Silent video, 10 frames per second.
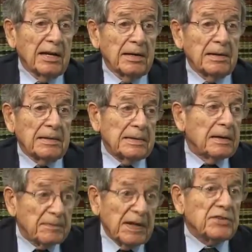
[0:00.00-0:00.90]
And
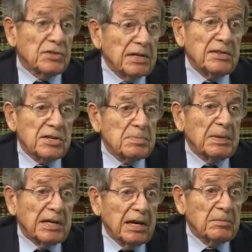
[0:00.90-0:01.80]
eventually this
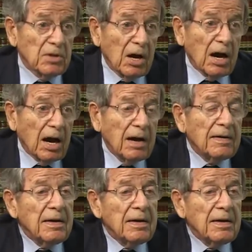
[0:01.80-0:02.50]
became law.